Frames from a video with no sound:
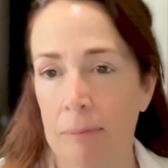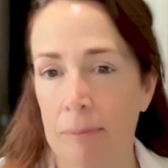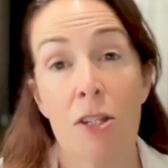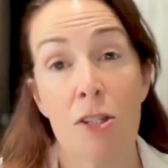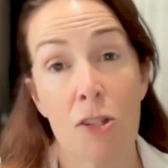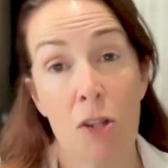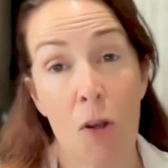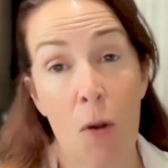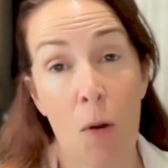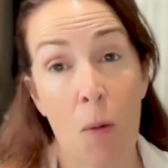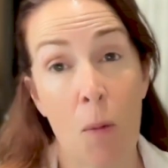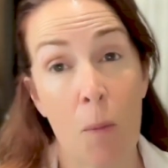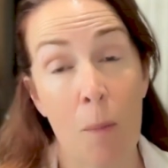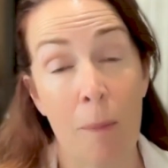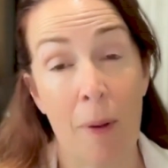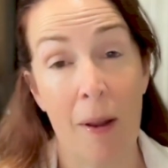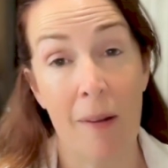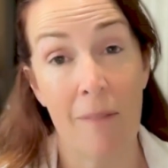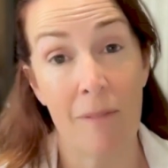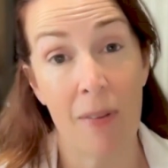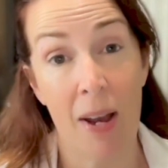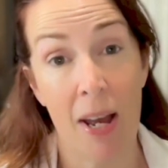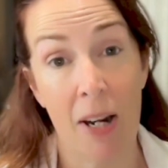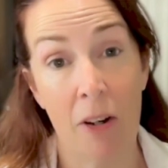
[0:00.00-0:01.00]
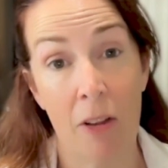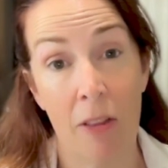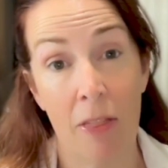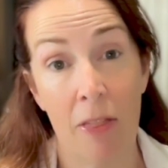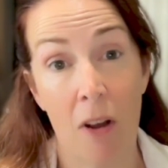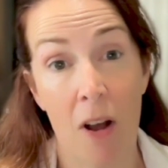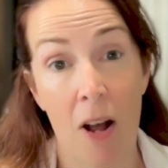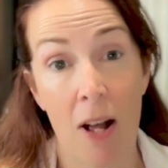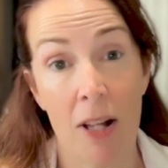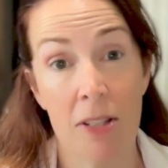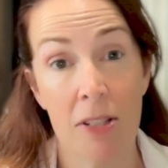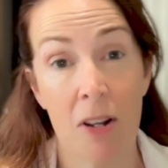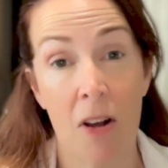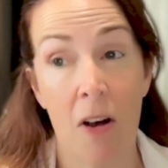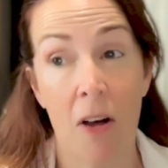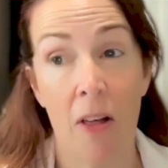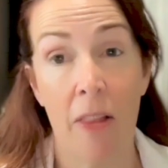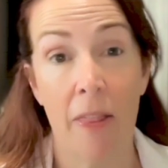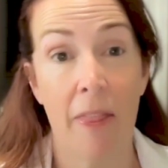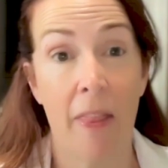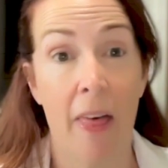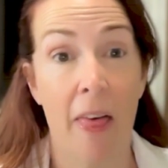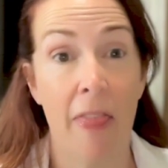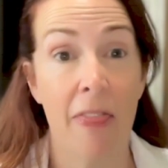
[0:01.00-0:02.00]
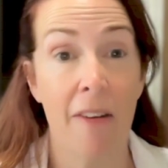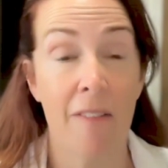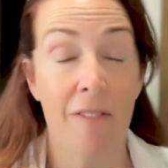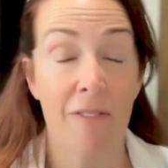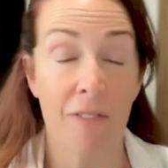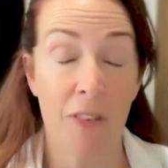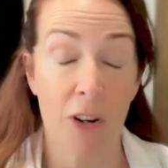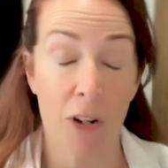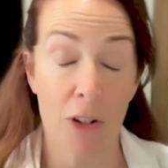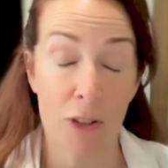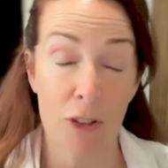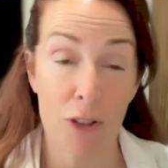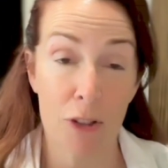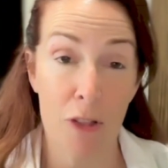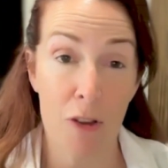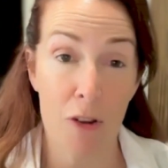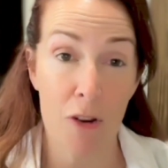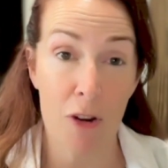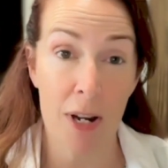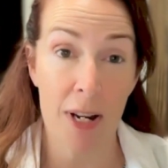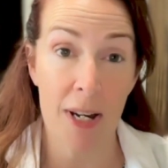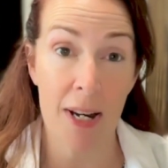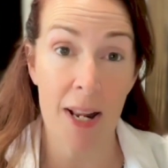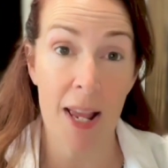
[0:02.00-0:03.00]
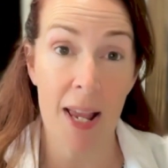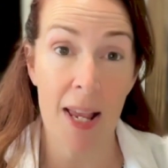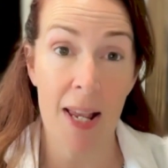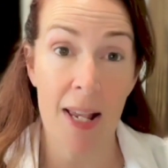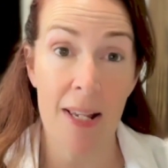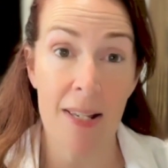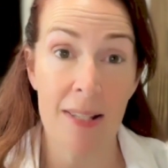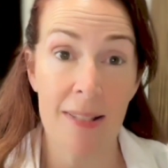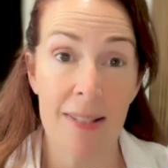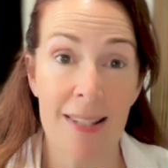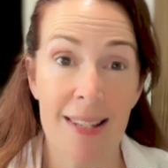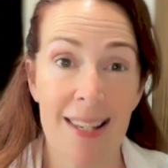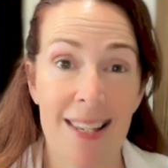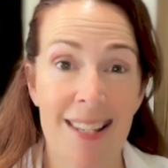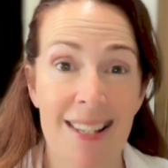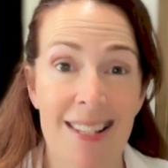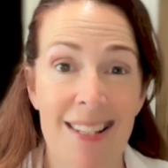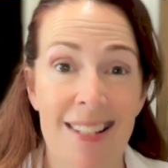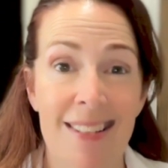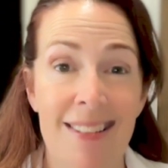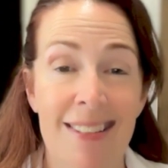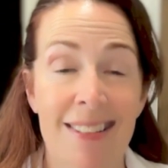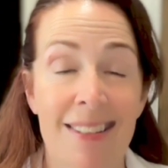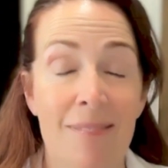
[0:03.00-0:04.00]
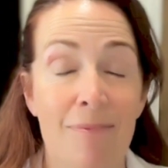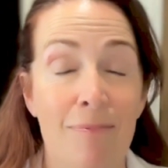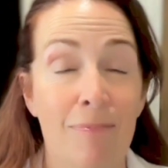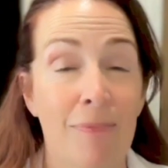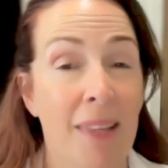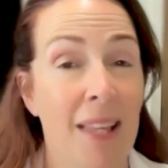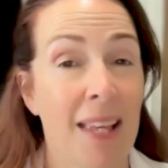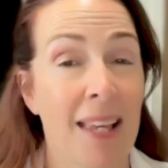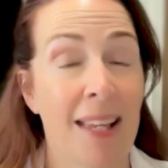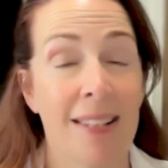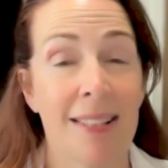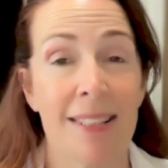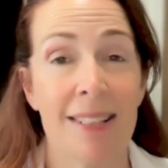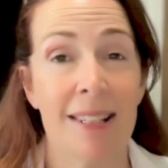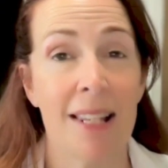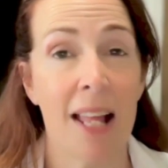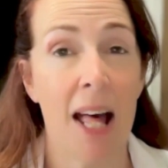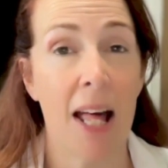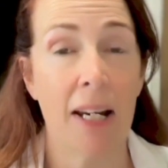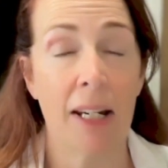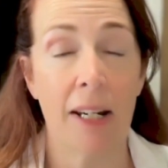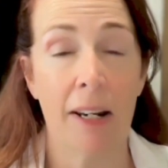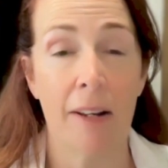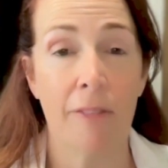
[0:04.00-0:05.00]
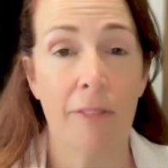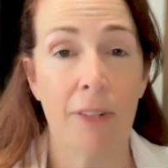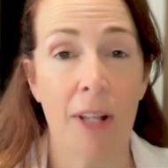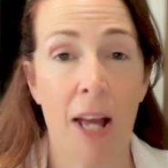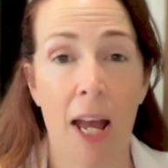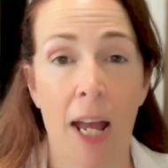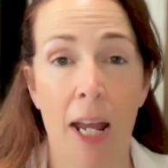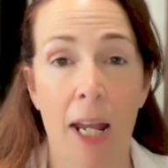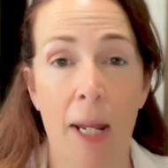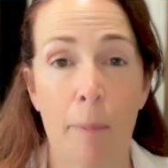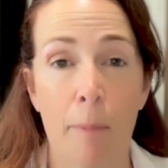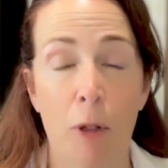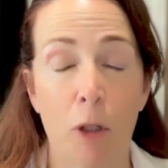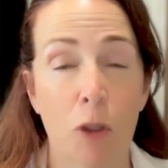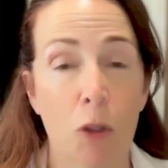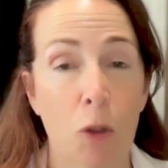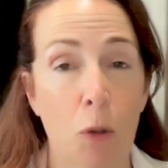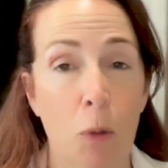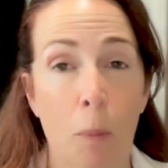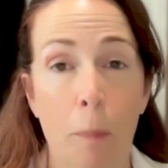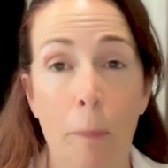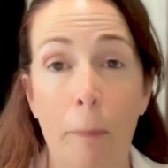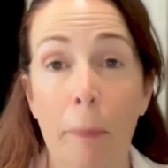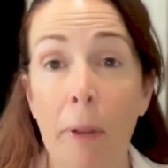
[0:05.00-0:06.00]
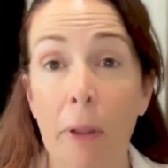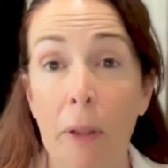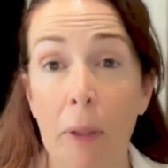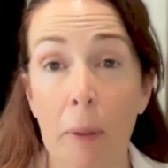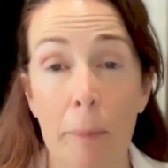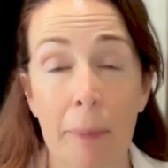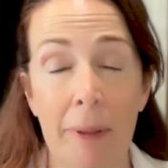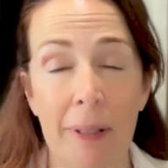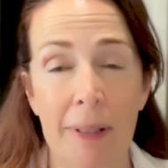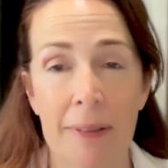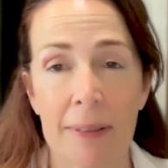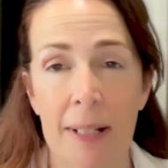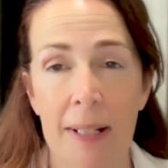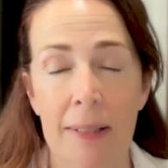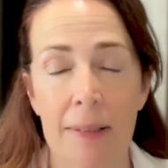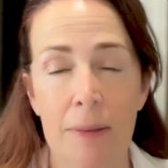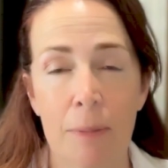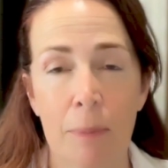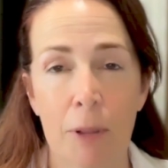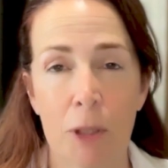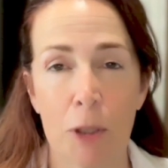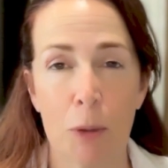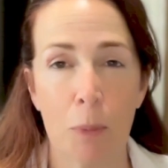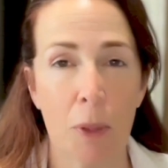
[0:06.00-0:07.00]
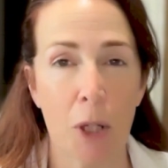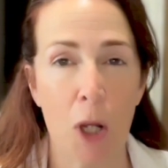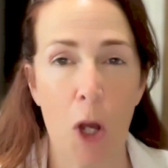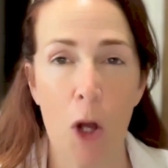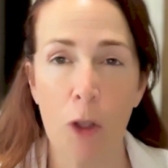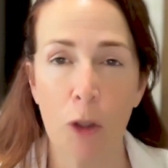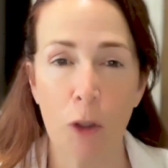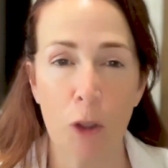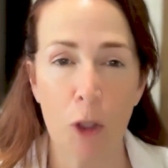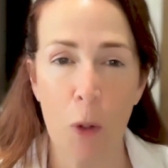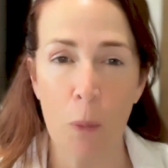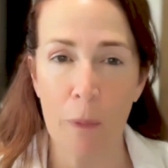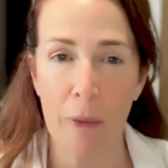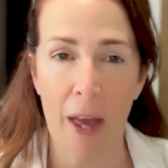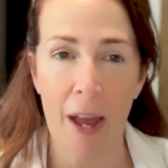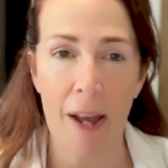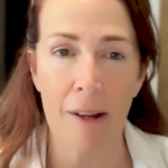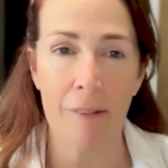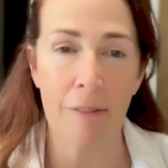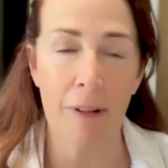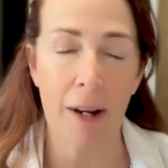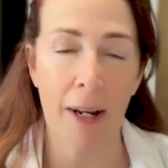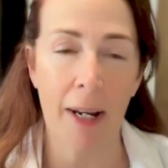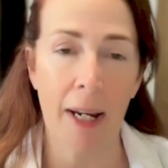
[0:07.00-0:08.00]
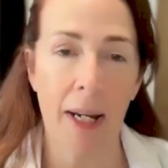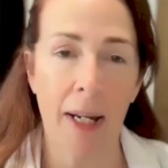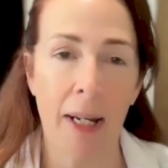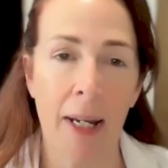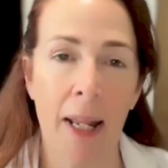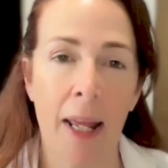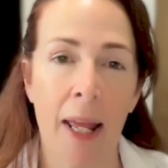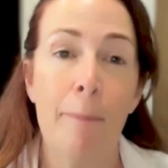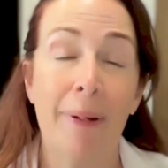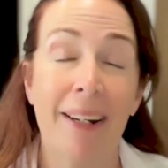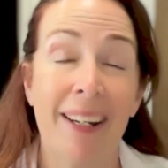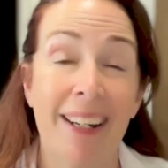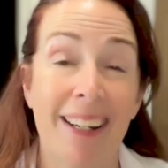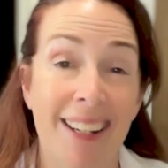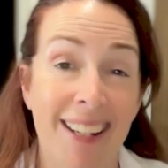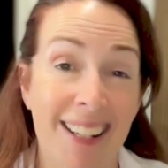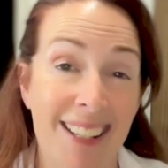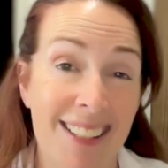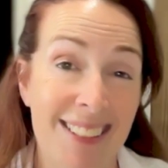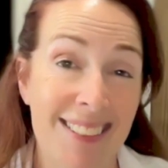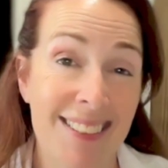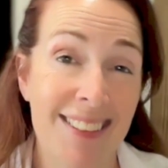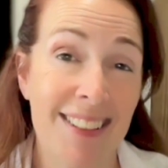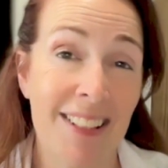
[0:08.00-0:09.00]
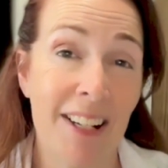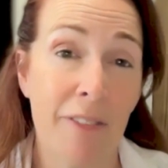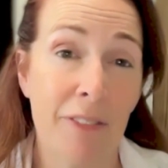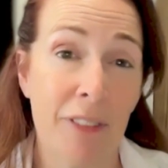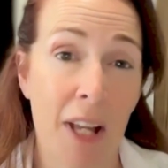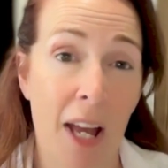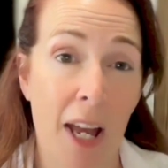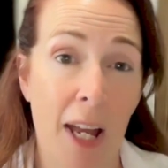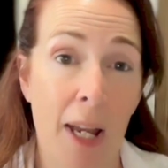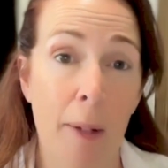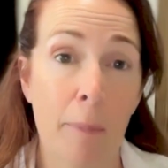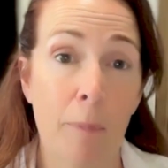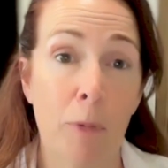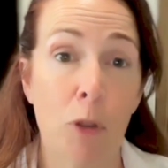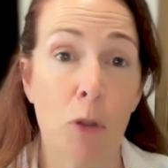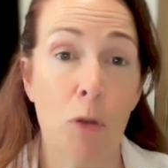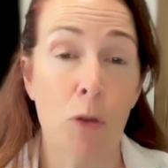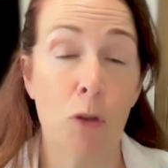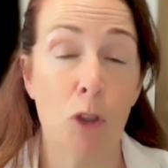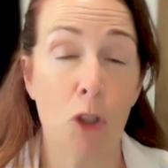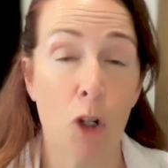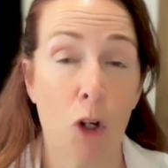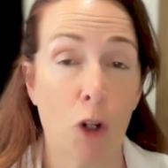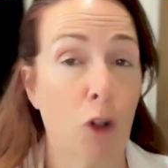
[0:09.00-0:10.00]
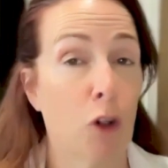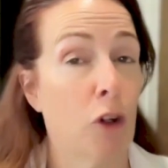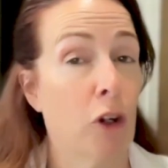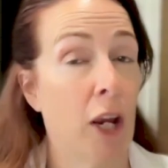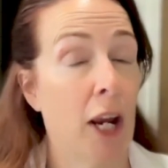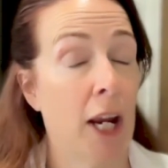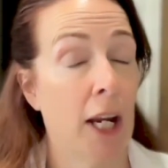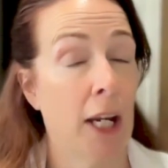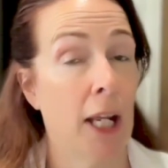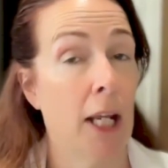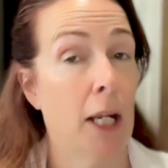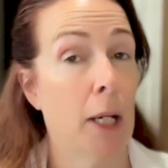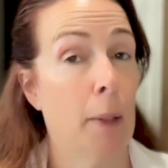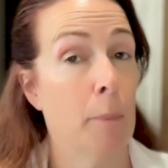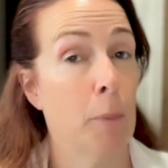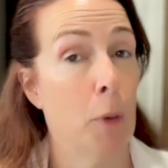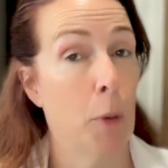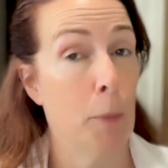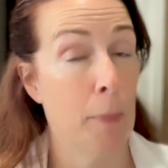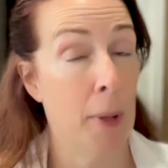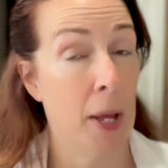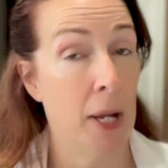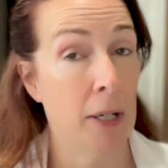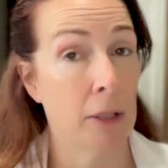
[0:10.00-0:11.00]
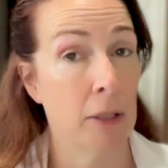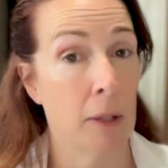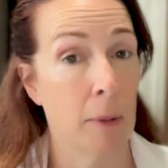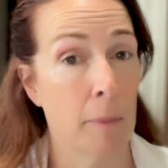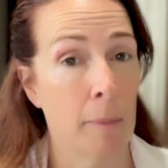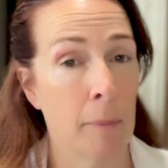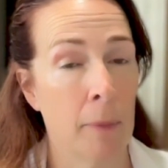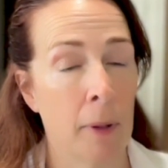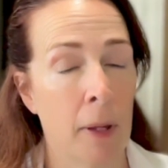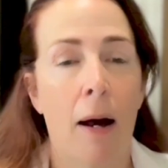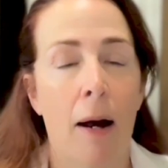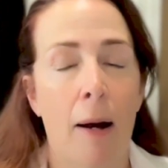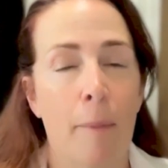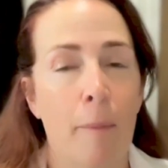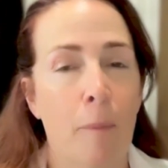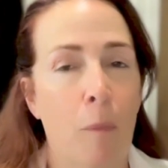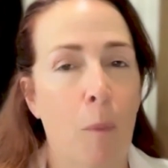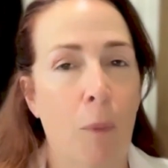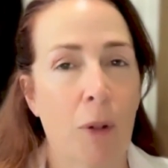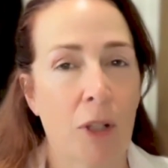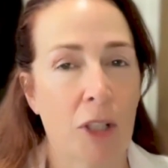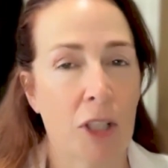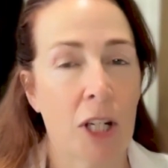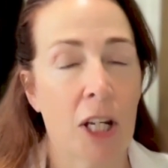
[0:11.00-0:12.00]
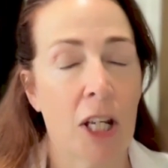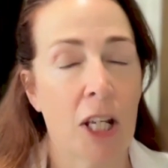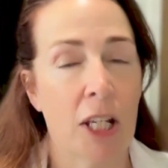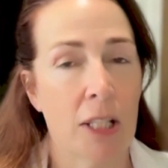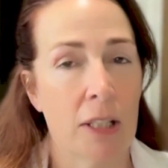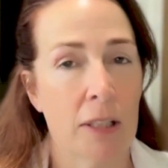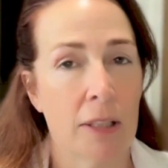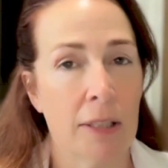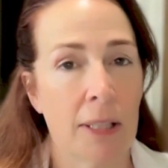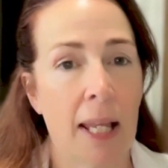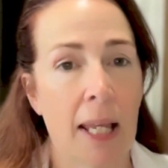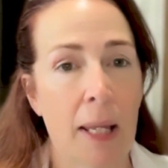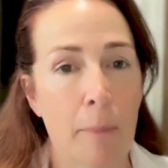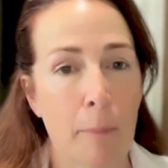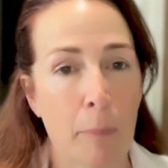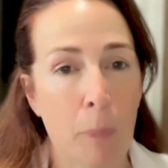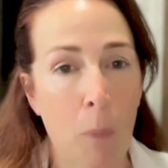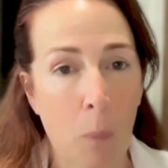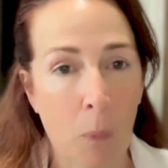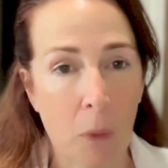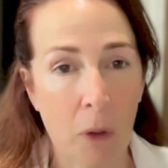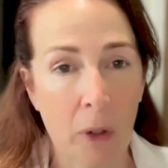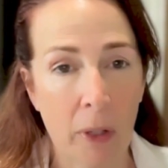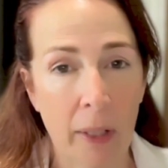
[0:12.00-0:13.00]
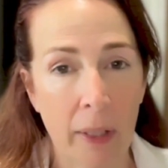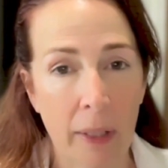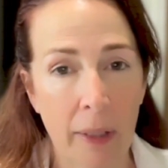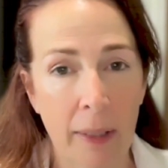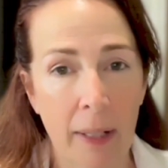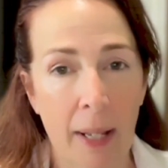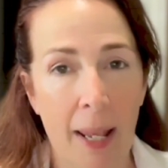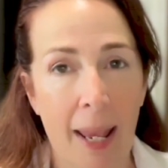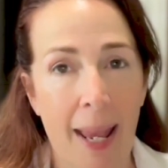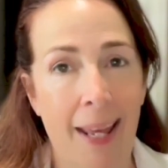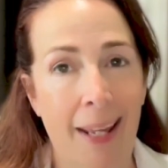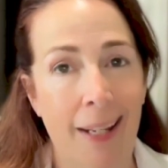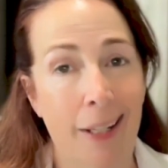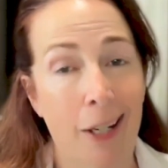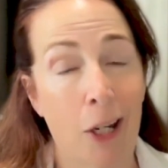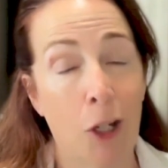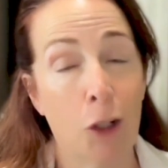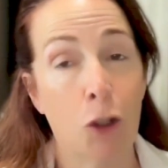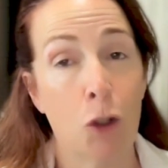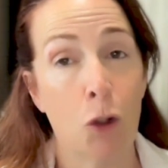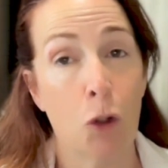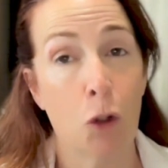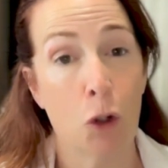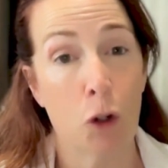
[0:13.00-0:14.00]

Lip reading: So my final thoughts on the first 30 days is, it's not enough time to build a business, which we all know that, right? But it is enough time to start creating momentum, which is important, and to